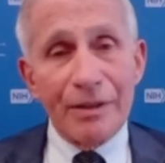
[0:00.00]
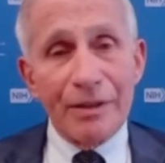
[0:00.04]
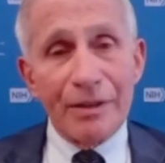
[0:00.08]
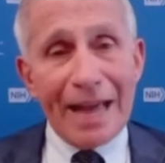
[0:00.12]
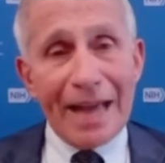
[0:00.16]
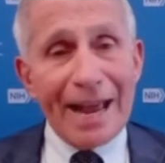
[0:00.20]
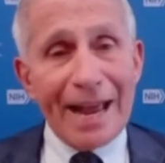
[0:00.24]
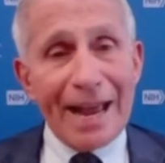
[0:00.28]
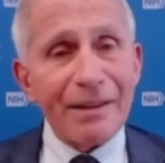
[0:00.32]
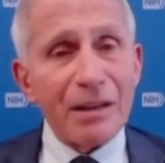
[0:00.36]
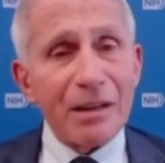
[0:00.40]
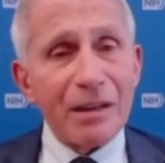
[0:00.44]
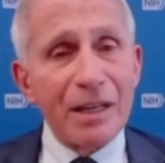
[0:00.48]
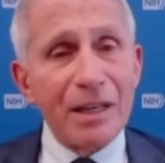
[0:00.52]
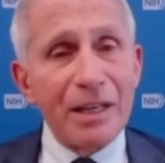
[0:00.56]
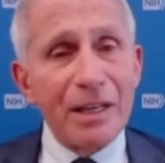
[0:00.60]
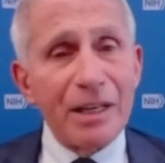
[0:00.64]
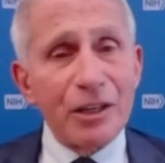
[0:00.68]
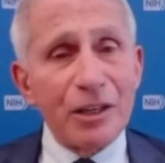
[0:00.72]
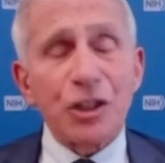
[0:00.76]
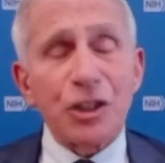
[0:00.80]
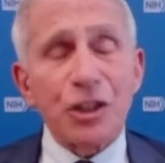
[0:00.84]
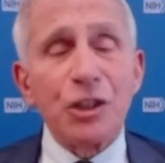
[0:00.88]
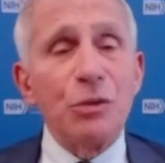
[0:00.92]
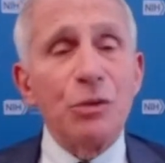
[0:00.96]
That
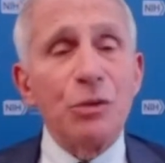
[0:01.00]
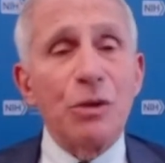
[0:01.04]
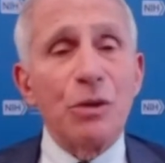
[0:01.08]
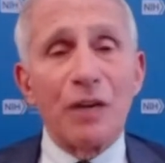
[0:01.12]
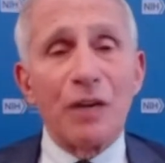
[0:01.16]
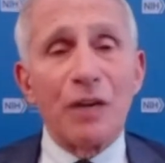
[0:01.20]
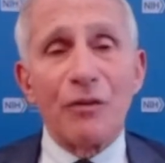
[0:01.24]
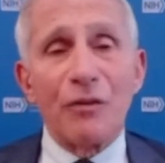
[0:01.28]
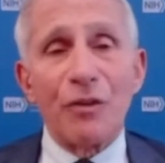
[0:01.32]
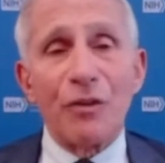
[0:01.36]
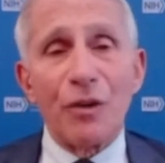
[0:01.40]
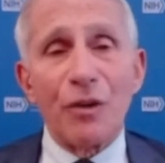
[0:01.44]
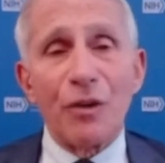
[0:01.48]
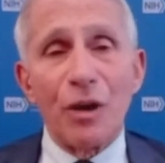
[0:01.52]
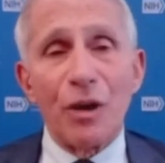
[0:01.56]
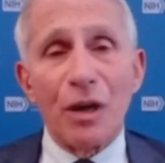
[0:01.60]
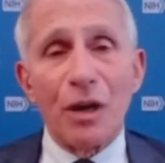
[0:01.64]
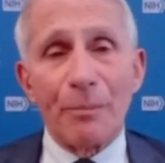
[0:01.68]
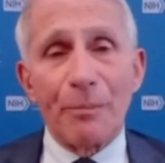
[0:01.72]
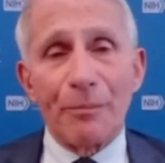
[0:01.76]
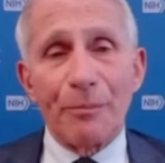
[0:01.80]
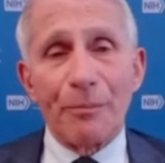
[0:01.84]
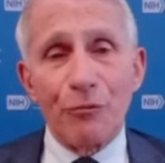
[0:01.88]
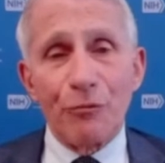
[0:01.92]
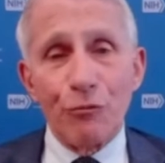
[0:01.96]
issue of
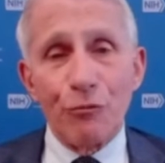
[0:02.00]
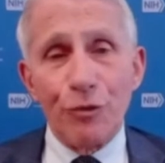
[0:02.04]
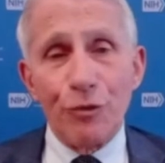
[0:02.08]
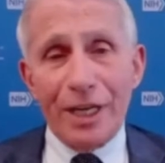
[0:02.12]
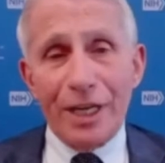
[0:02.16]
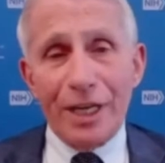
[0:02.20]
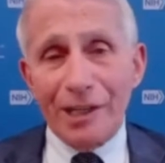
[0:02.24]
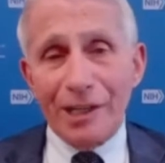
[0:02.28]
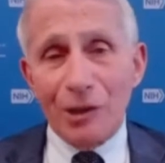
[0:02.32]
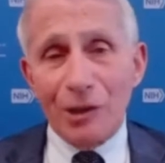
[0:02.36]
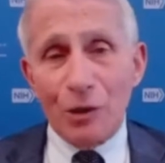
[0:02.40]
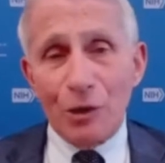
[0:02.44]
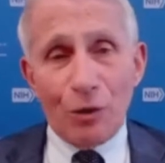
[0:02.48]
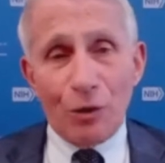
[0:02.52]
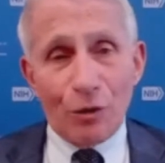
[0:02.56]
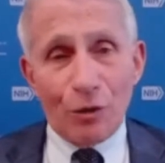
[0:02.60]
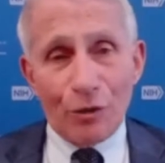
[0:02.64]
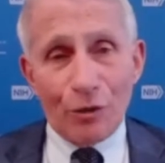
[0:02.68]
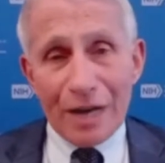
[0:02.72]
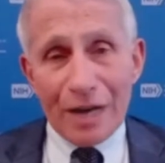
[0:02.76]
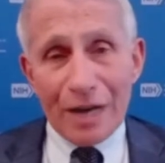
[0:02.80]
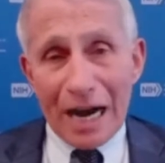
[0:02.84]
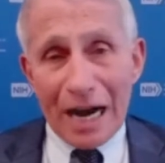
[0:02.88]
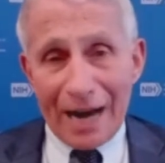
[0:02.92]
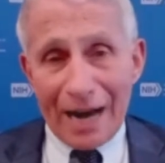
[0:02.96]
real
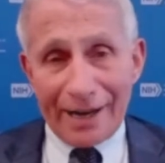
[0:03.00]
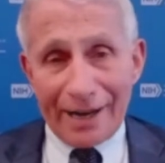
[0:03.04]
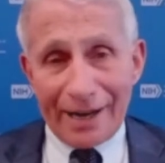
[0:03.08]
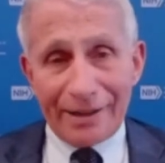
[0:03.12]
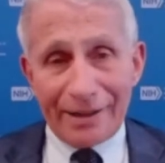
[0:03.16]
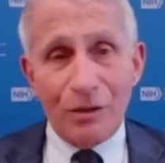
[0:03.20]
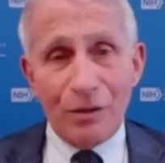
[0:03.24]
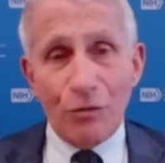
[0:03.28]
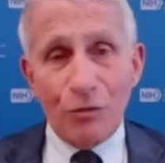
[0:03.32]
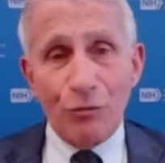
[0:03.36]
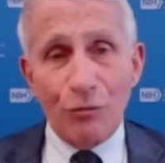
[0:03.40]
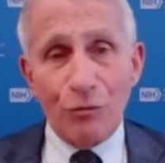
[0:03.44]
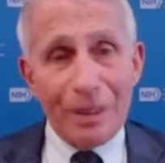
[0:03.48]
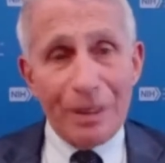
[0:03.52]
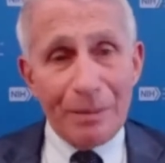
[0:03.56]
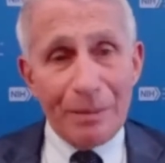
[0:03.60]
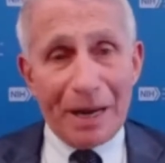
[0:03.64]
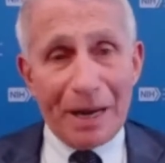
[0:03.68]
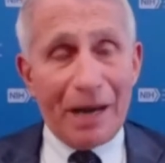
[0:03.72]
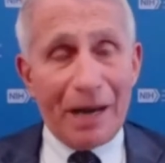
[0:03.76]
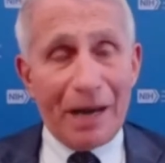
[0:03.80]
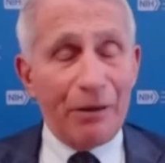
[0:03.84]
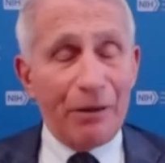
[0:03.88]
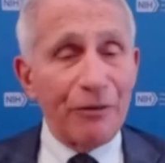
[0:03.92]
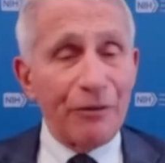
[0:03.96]
or not
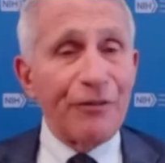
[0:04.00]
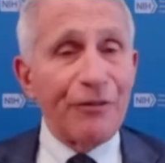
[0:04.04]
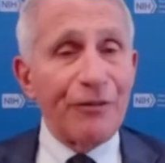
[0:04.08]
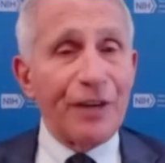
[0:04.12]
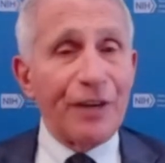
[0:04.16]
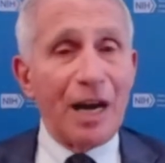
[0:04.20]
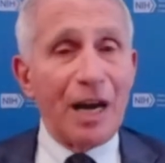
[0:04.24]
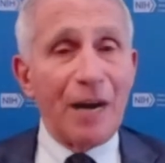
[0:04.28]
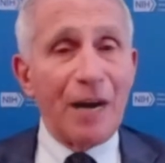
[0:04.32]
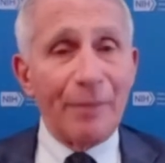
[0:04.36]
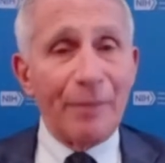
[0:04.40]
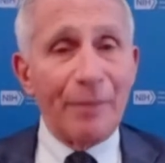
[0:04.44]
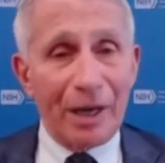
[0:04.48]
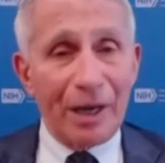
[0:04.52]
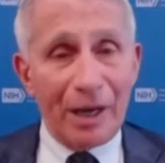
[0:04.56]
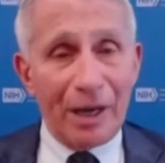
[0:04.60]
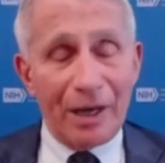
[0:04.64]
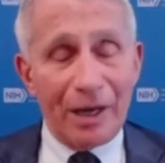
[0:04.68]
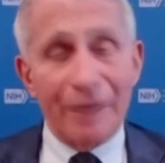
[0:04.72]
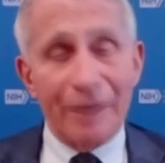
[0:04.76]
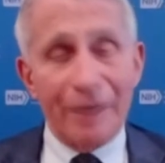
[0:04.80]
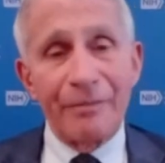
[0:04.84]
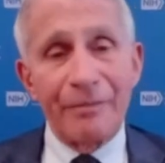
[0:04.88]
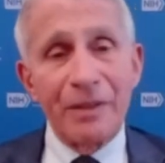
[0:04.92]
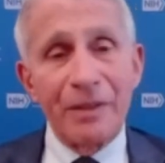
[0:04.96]
rebound
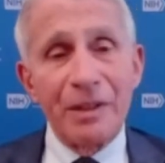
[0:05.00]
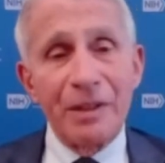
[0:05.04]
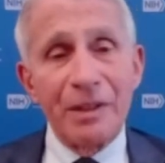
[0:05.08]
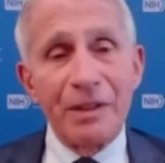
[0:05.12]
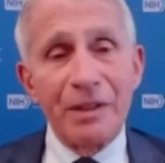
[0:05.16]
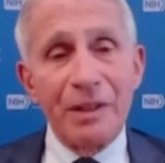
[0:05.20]
phenomenon